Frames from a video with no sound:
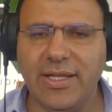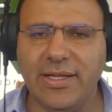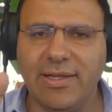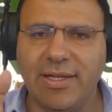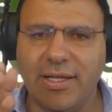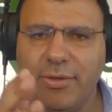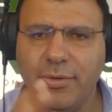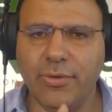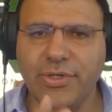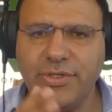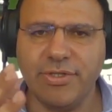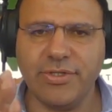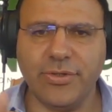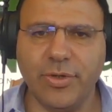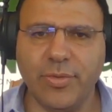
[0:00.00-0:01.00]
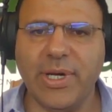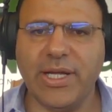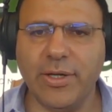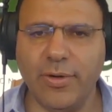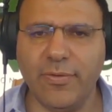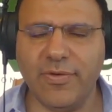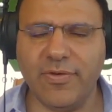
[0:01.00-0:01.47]
that nourishes your
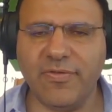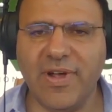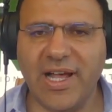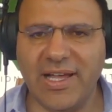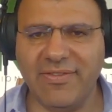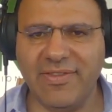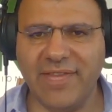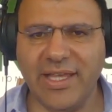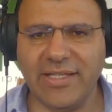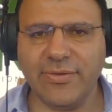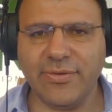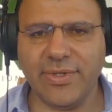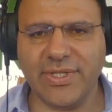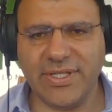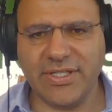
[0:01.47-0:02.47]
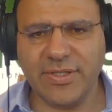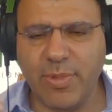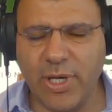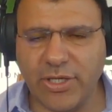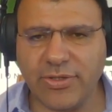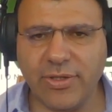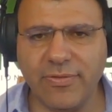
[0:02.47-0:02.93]
body over 5 days with a
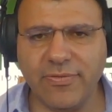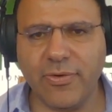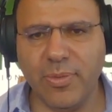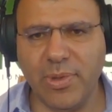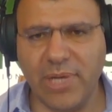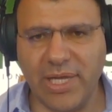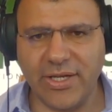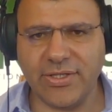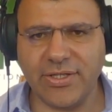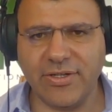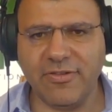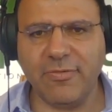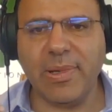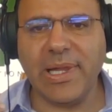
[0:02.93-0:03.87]
special formulation of